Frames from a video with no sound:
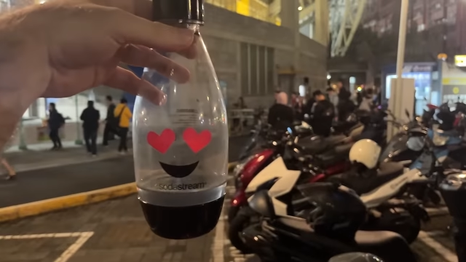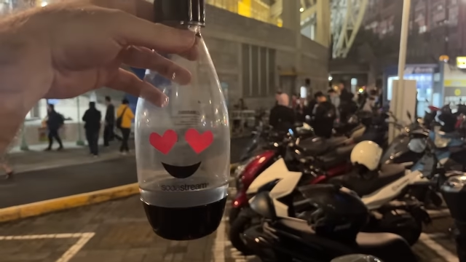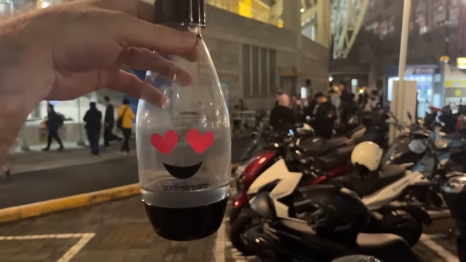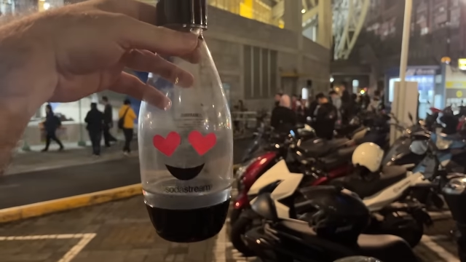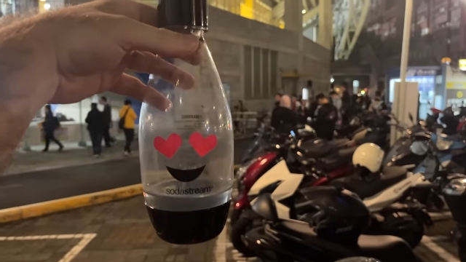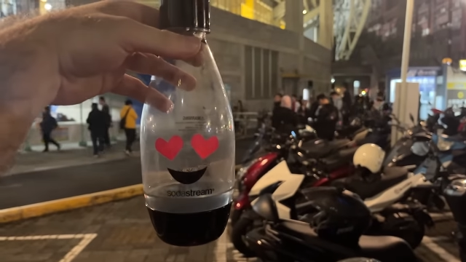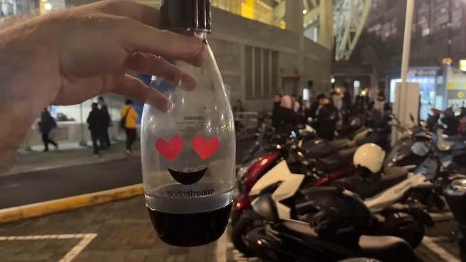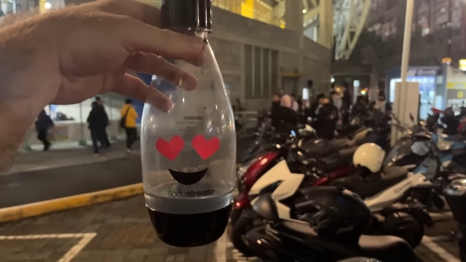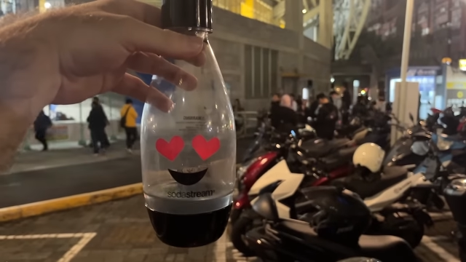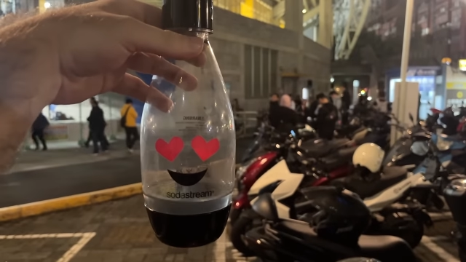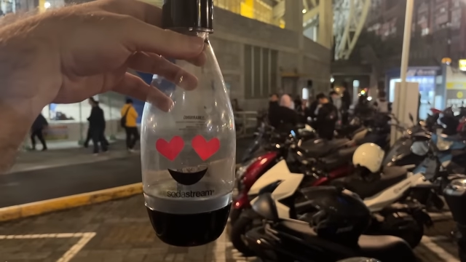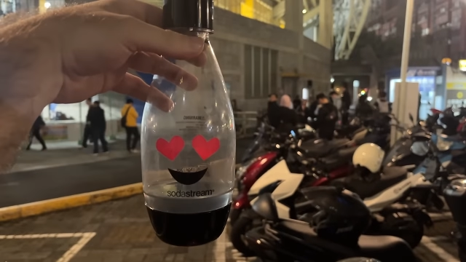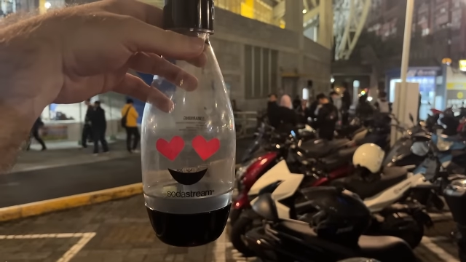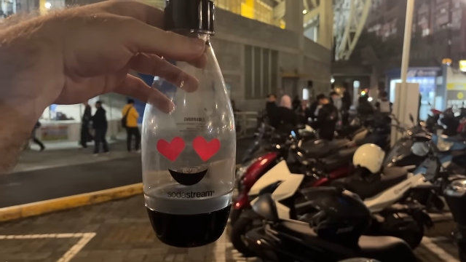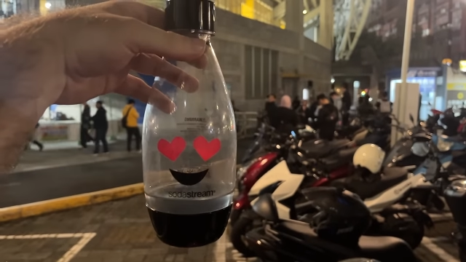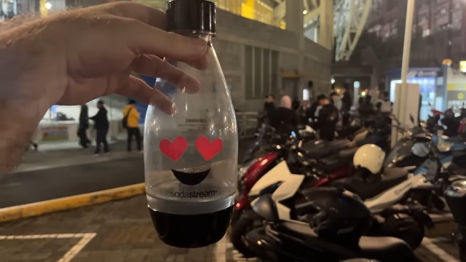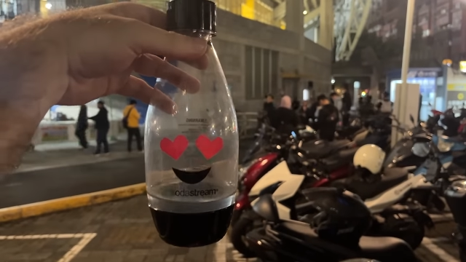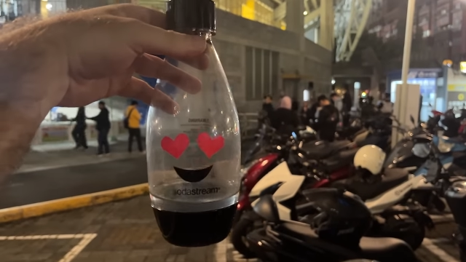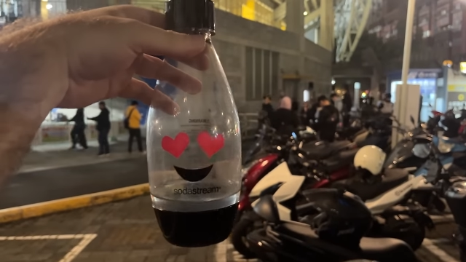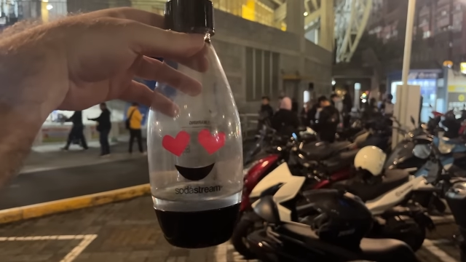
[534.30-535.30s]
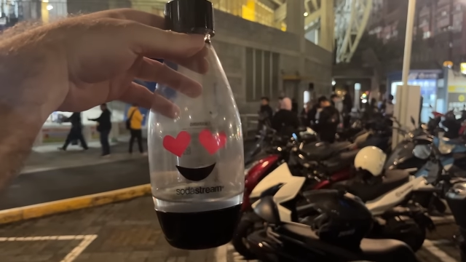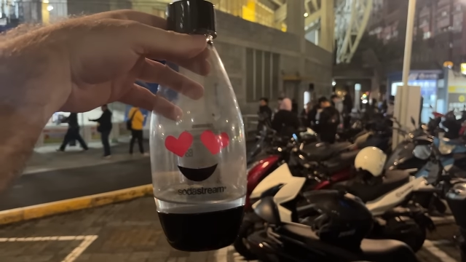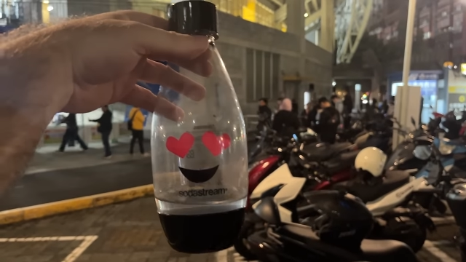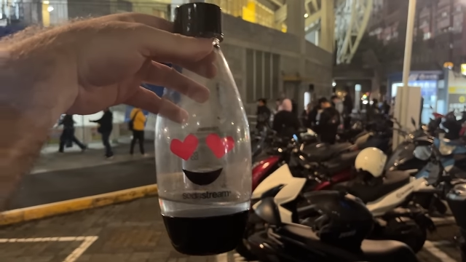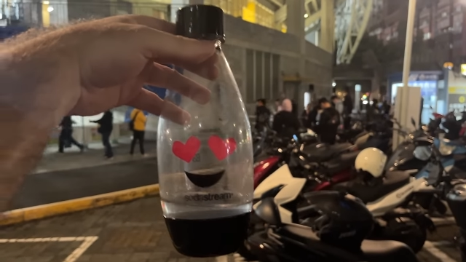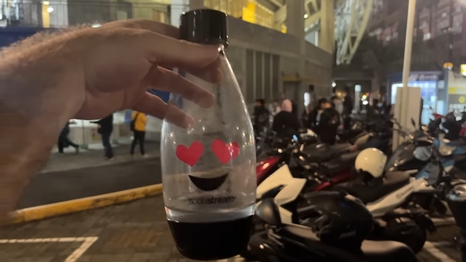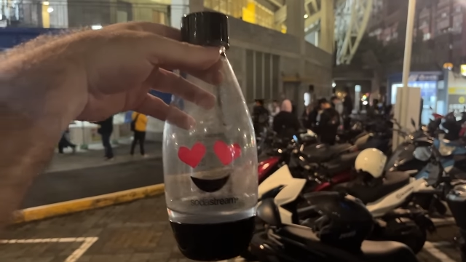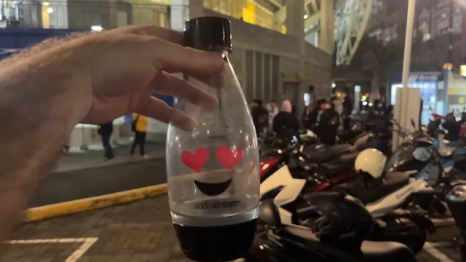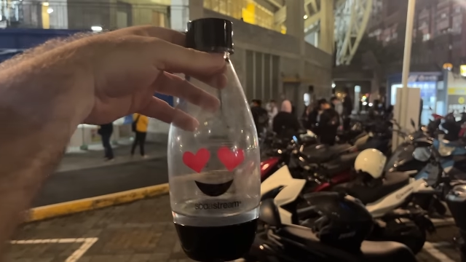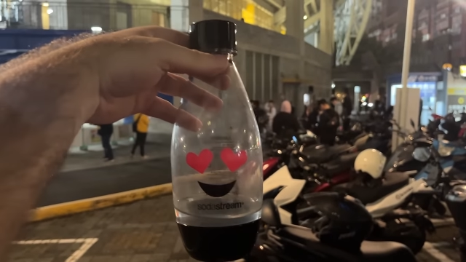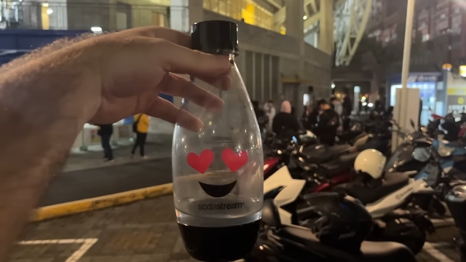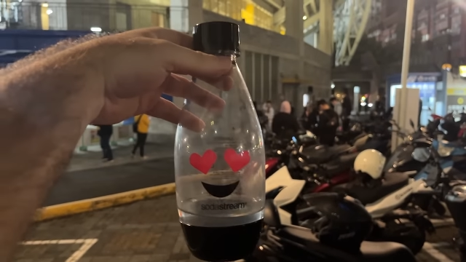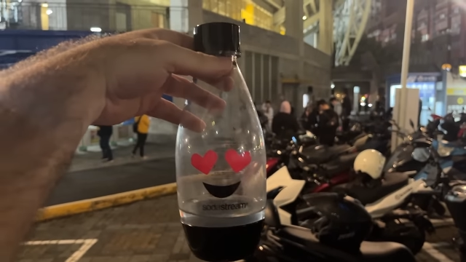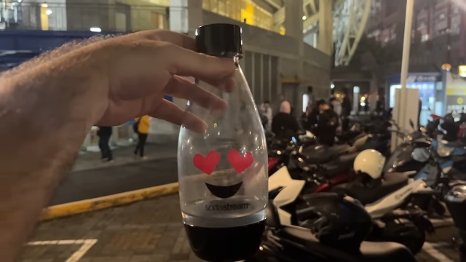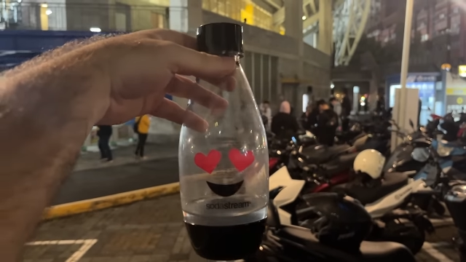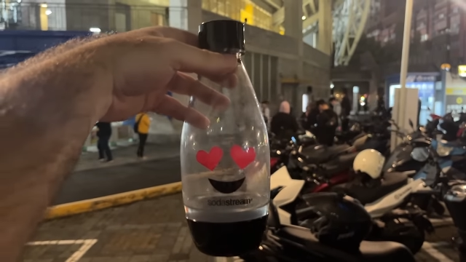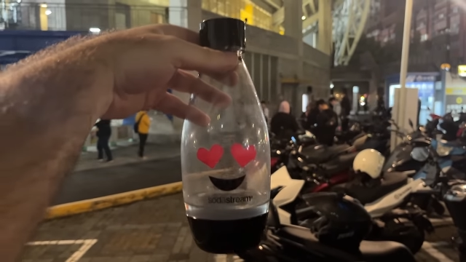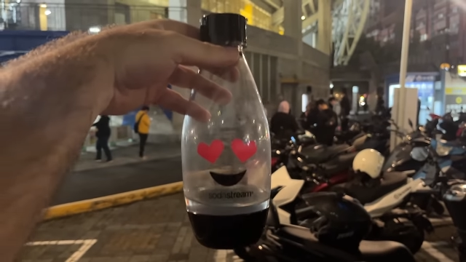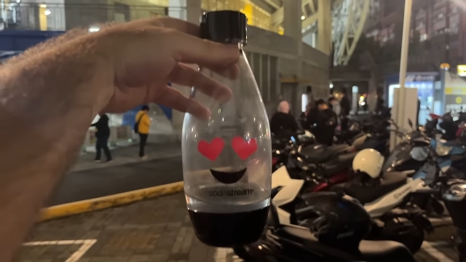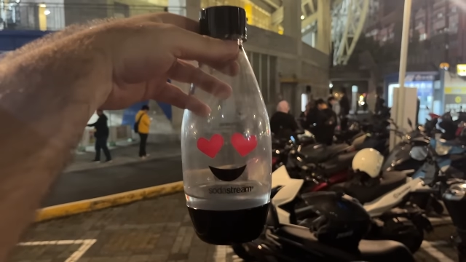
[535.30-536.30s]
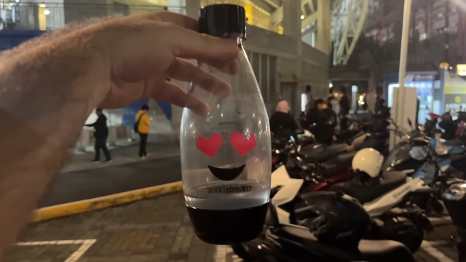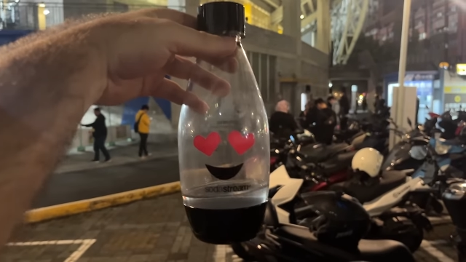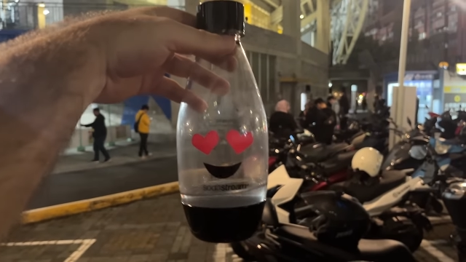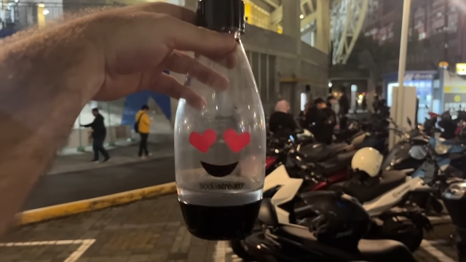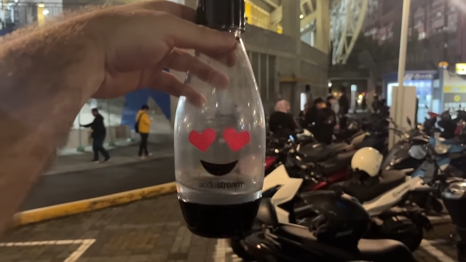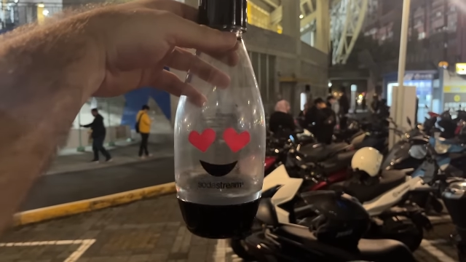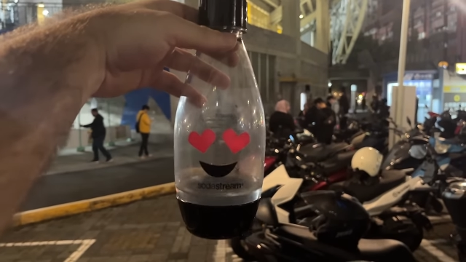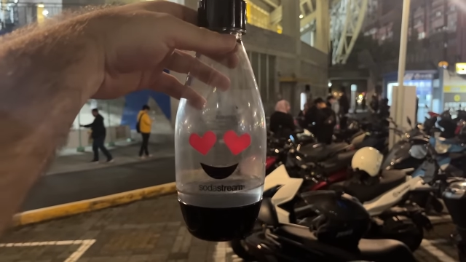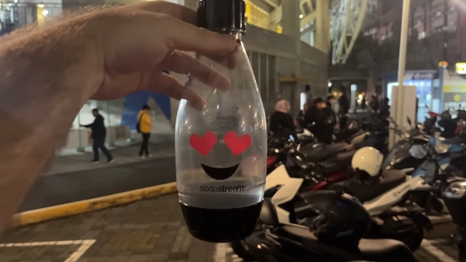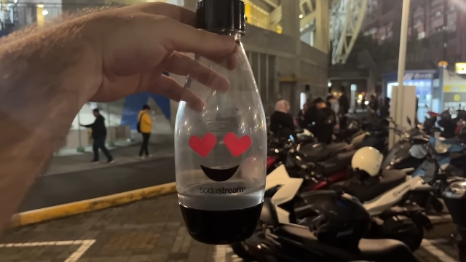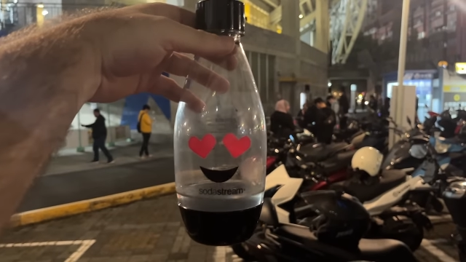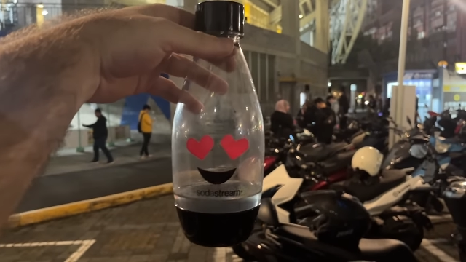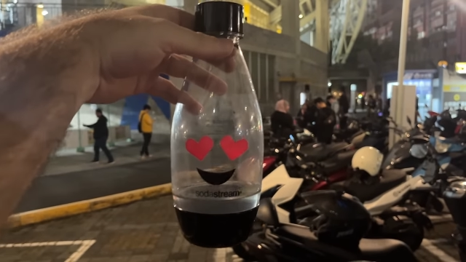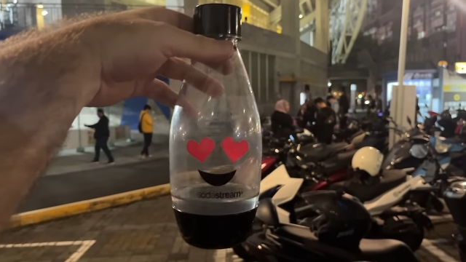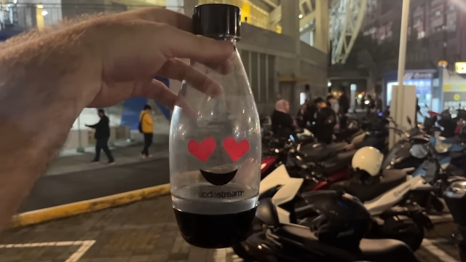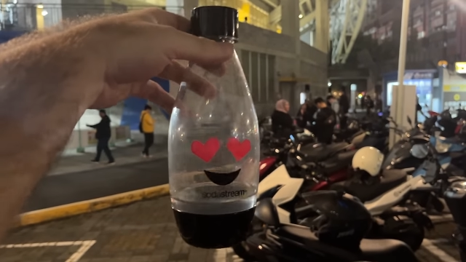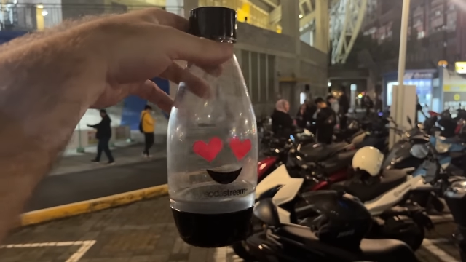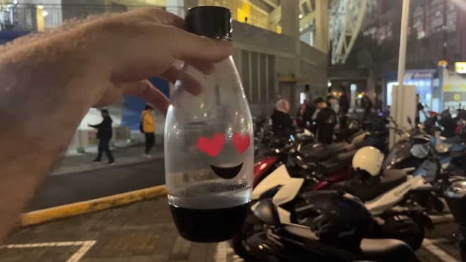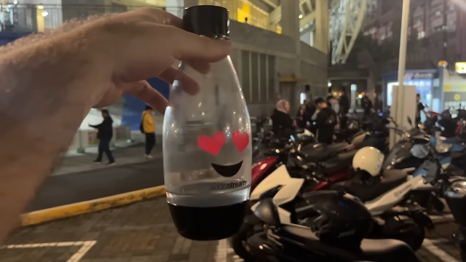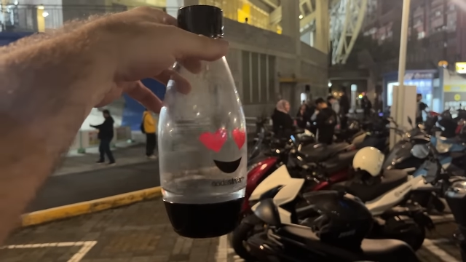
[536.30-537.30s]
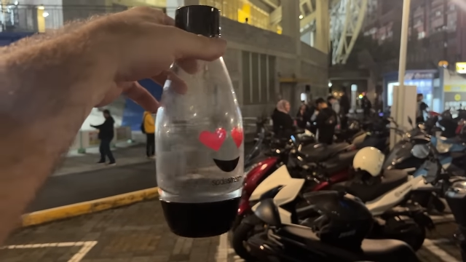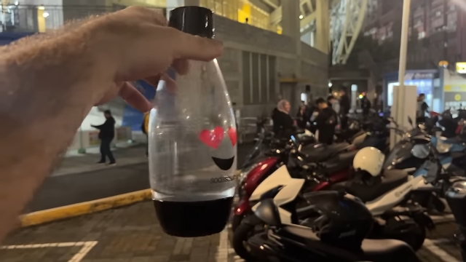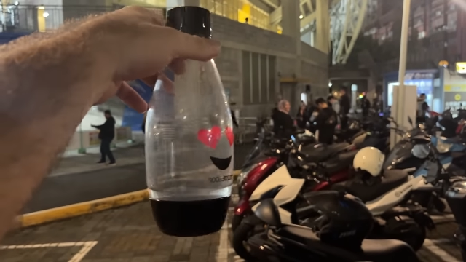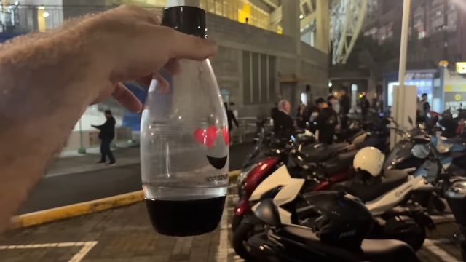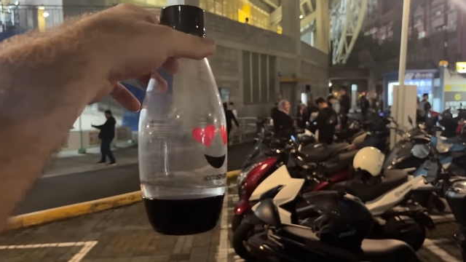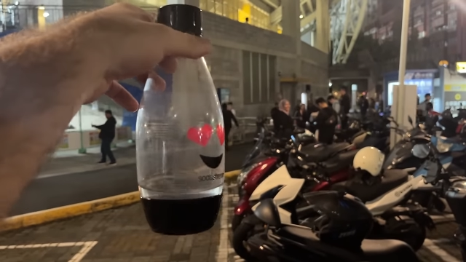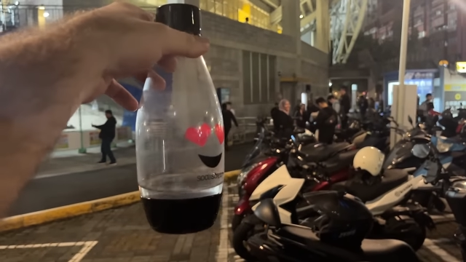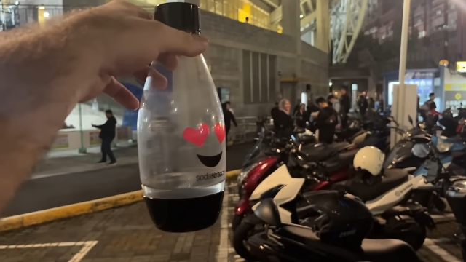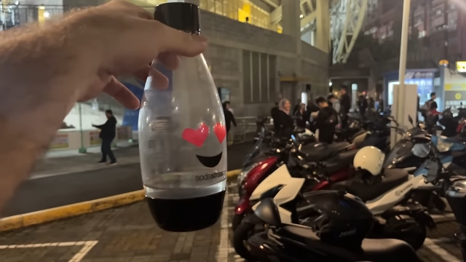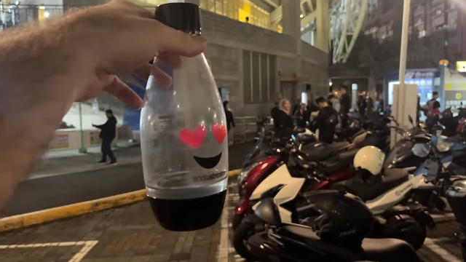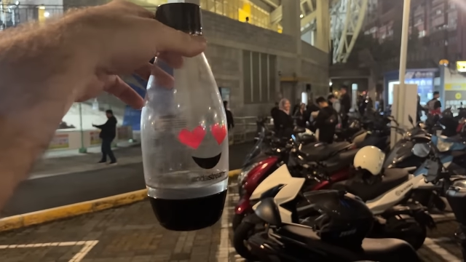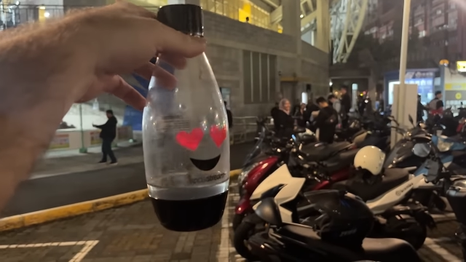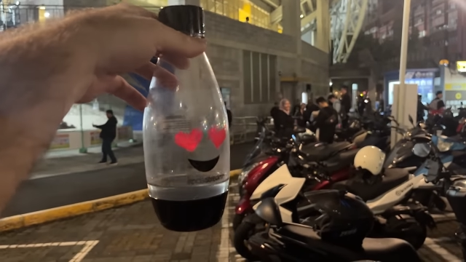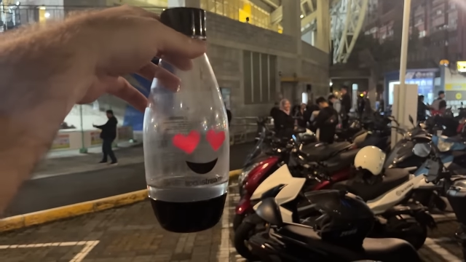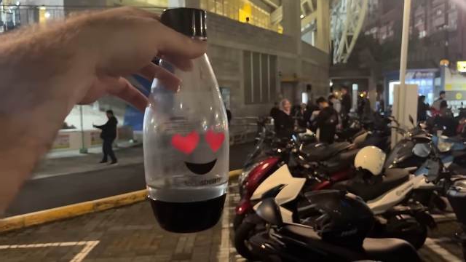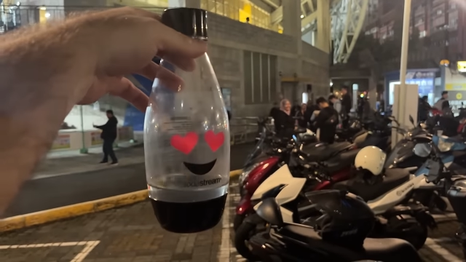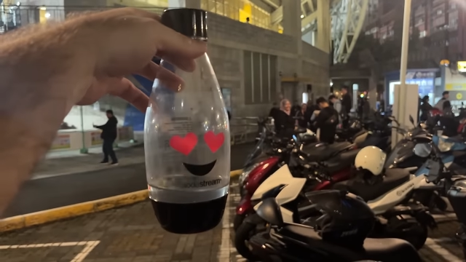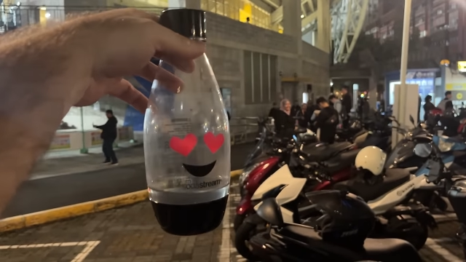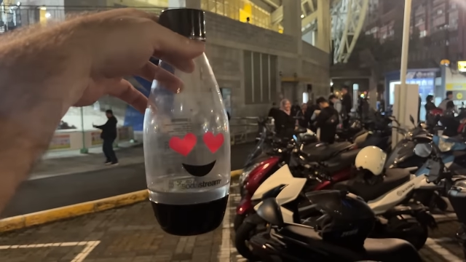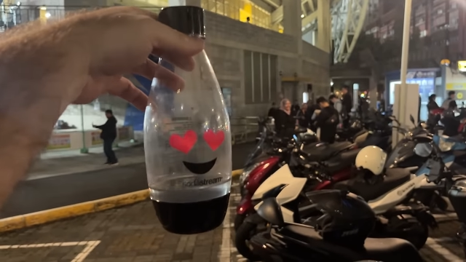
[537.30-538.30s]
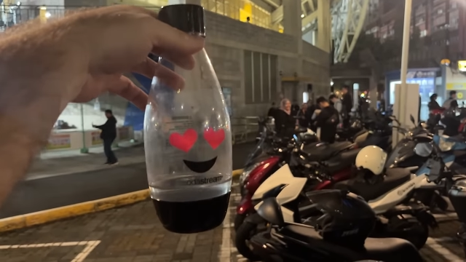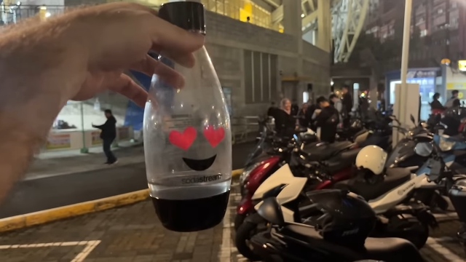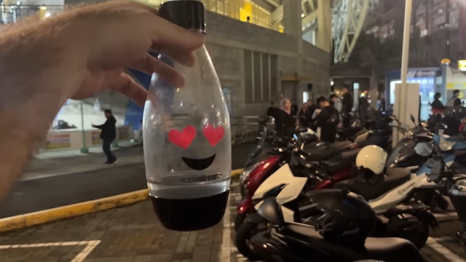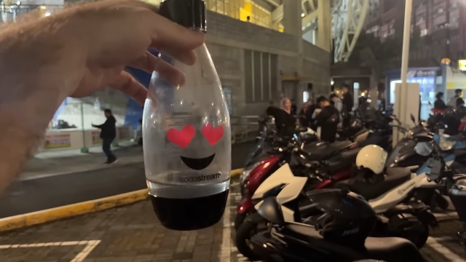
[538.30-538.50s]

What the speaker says: (no speaker visible)